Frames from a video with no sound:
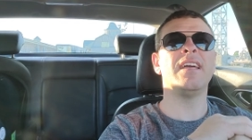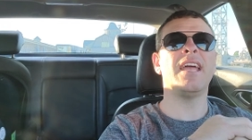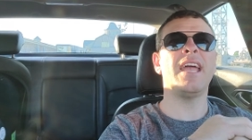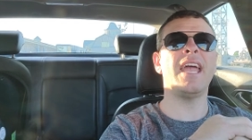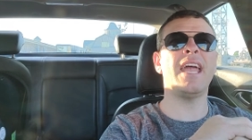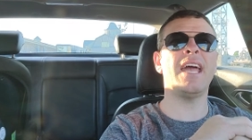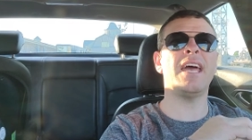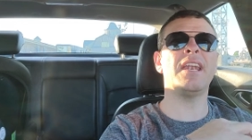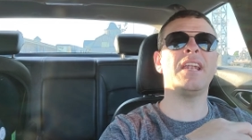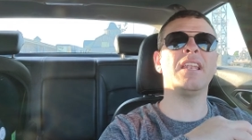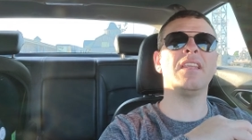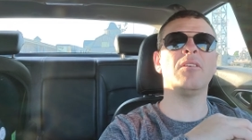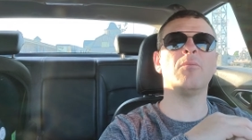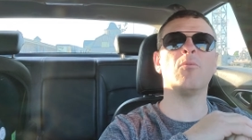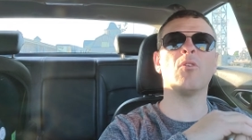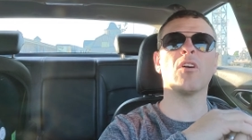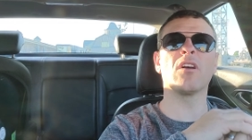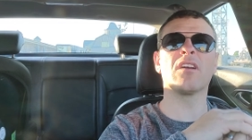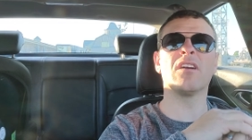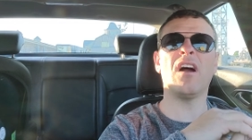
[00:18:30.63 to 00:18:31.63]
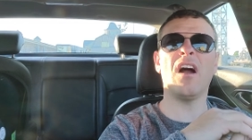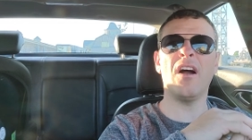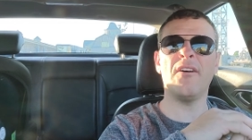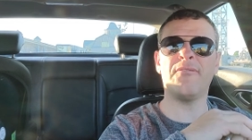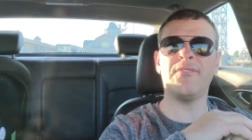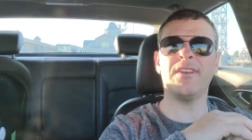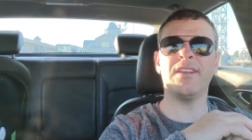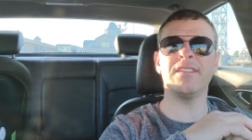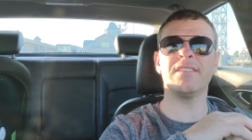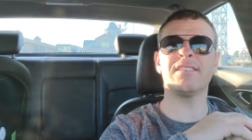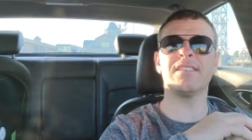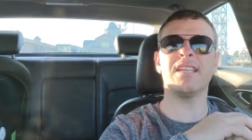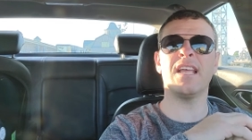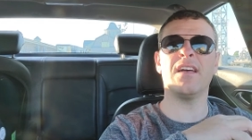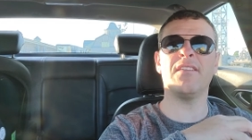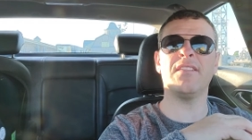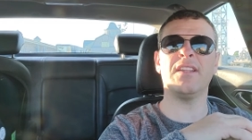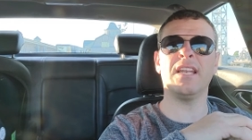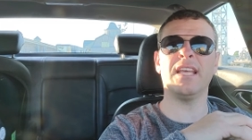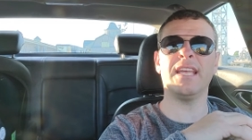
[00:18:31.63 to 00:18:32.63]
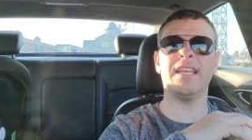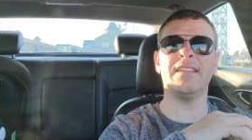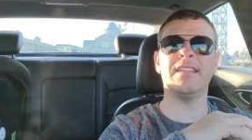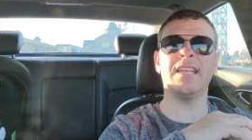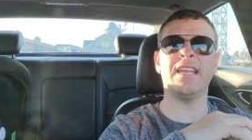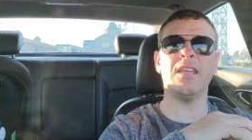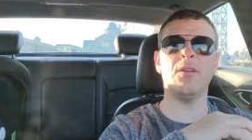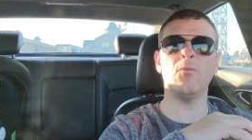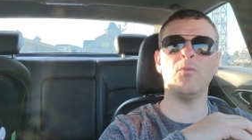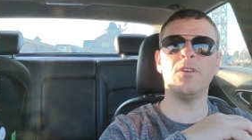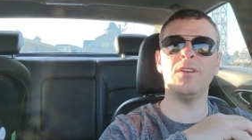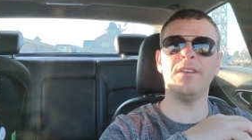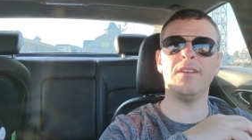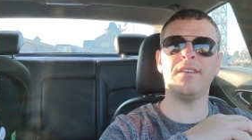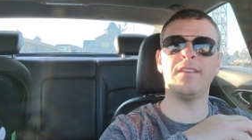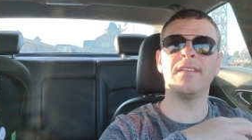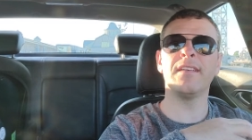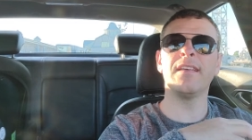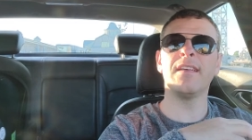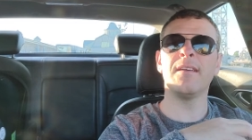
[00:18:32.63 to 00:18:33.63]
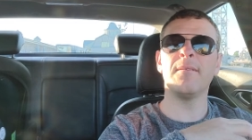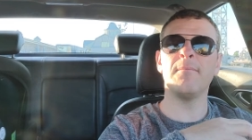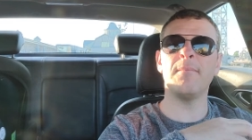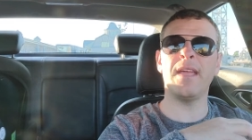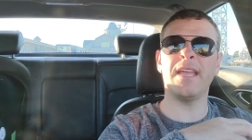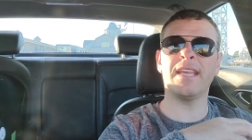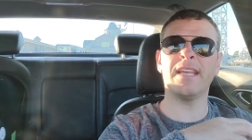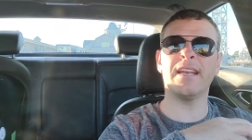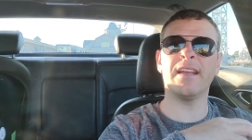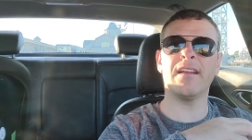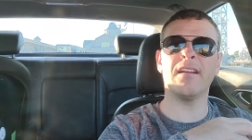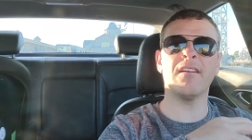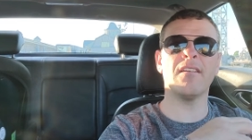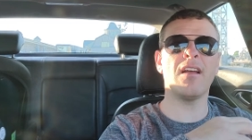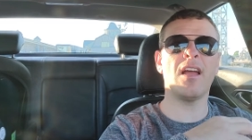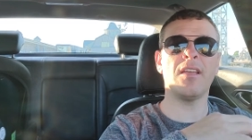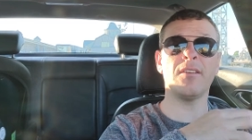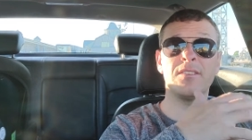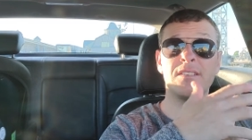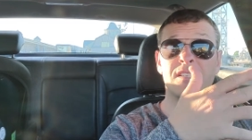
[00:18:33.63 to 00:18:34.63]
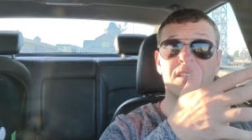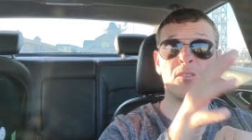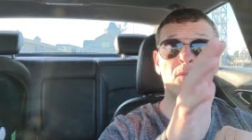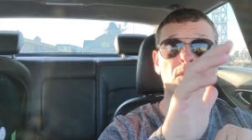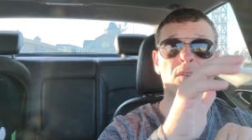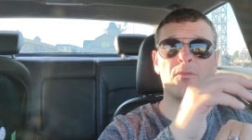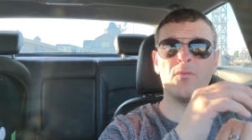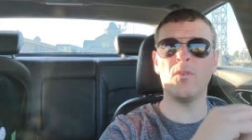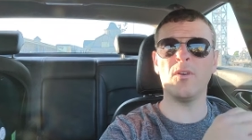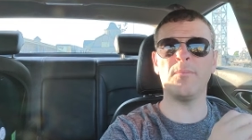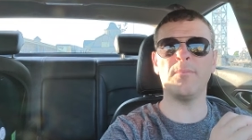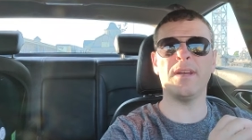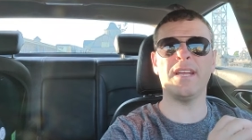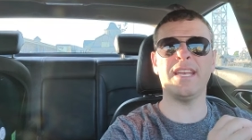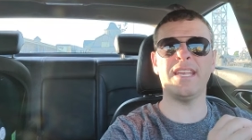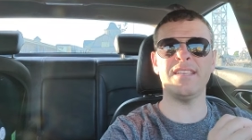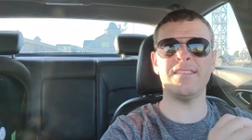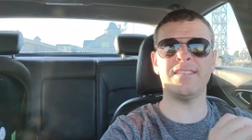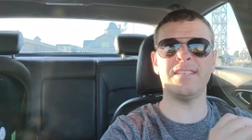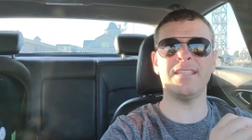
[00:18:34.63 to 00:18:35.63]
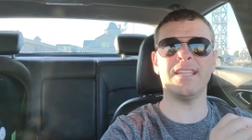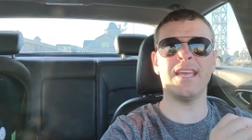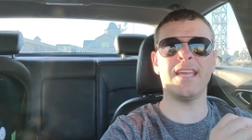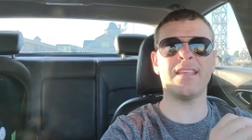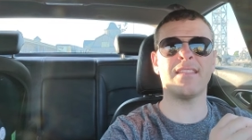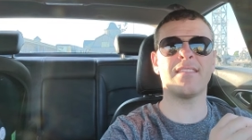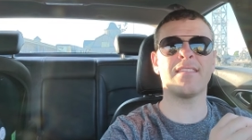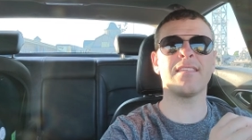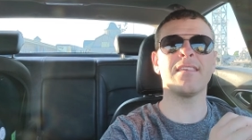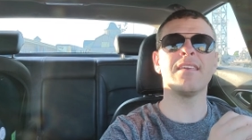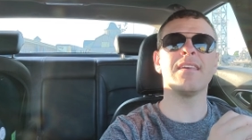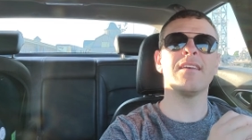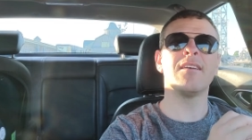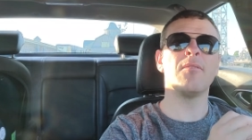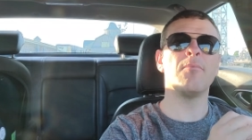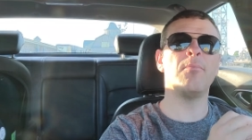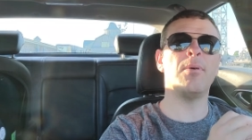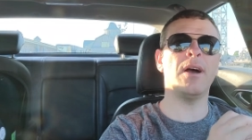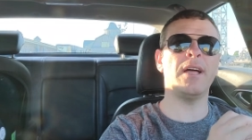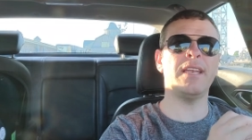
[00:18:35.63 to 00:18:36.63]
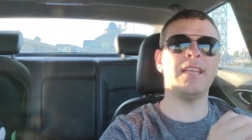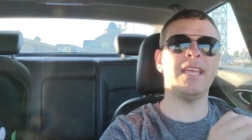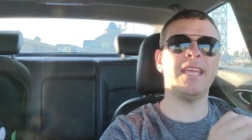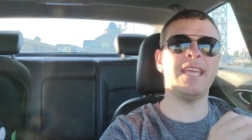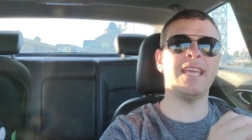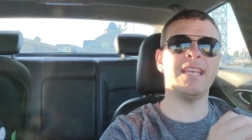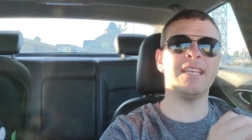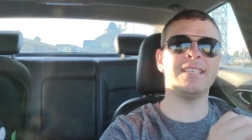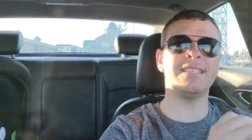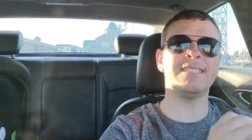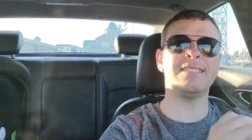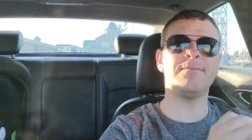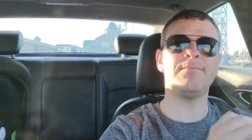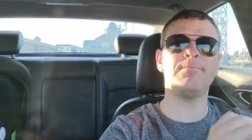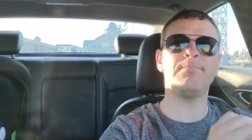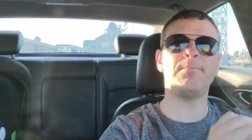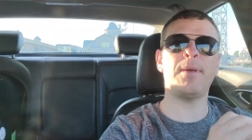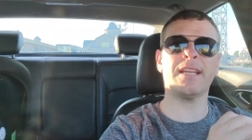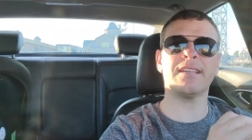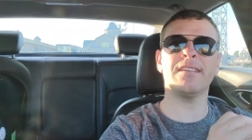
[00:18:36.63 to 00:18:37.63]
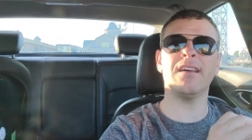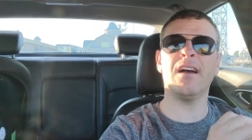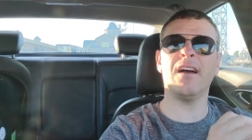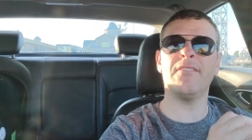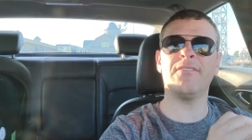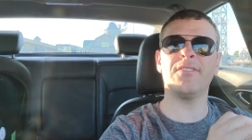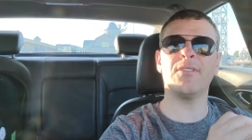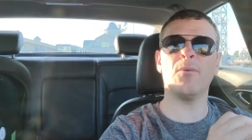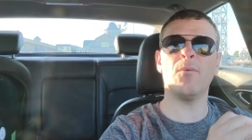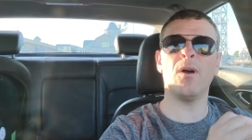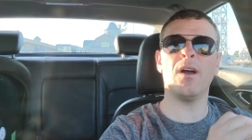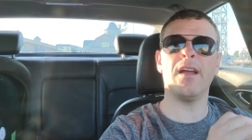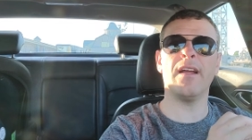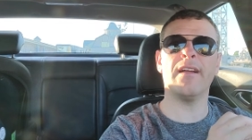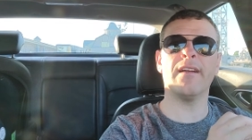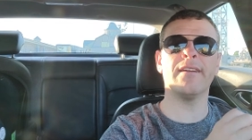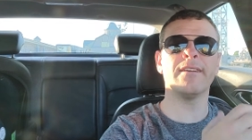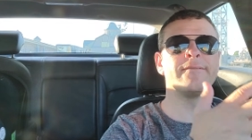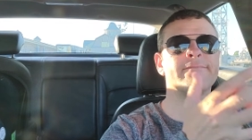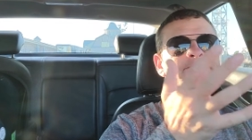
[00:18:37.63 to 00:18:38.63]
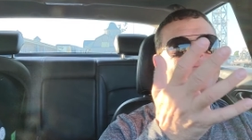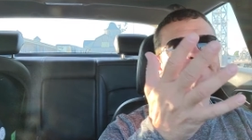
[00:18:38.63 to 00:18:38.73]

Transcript: had a little more confidence down the lane that he wouldn't make an error, I still would have won by an easy length. But he got picked off the wire